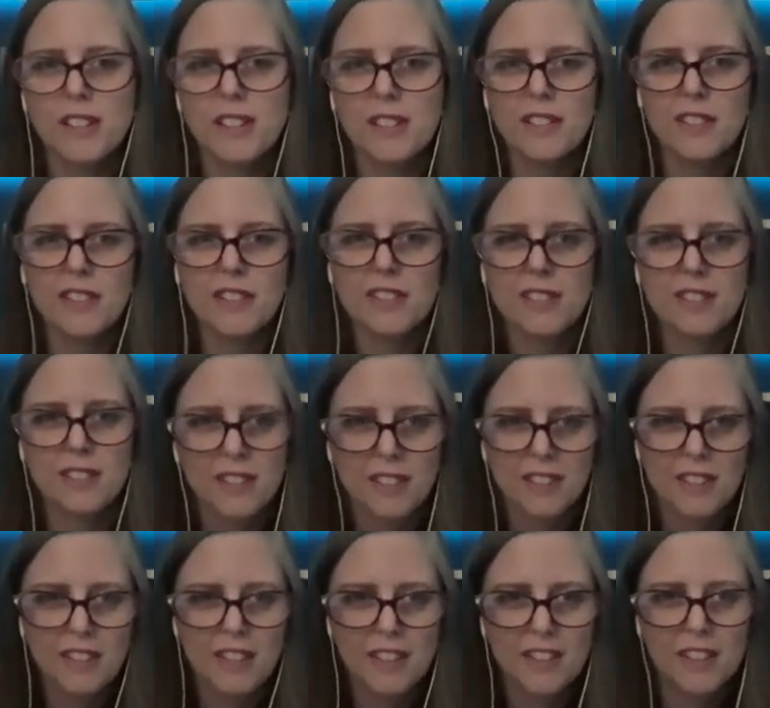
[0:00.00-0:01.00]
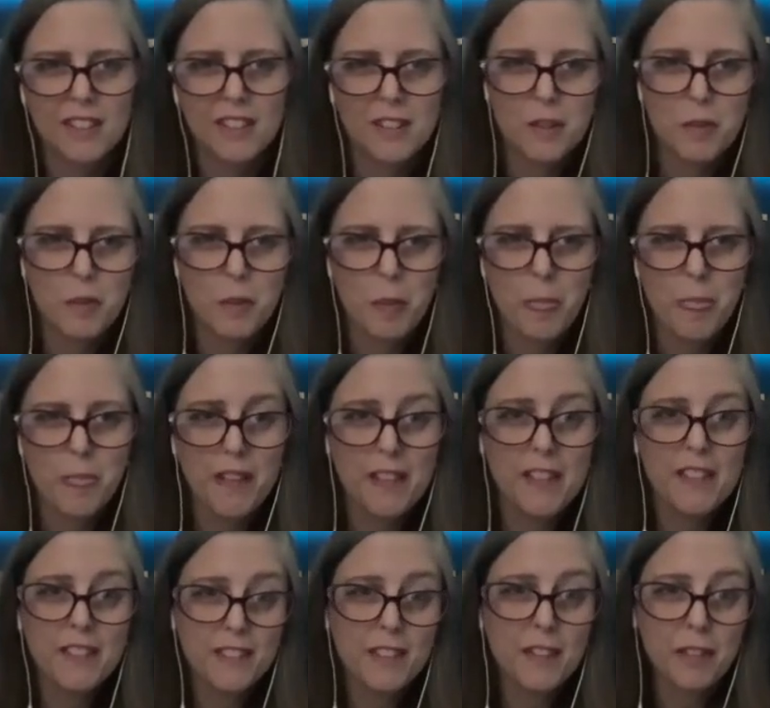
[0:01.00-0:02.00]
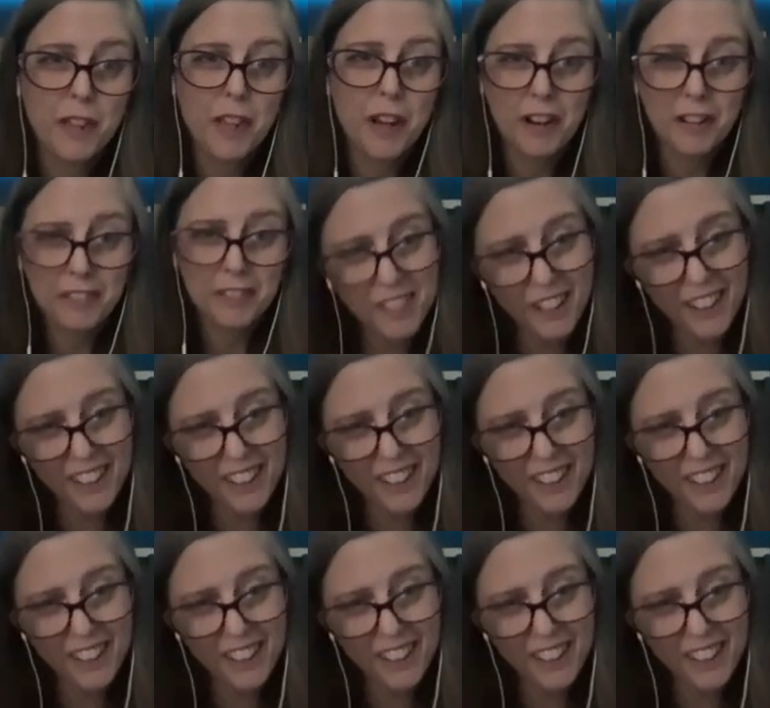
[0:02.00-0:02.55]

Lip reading: He's still there.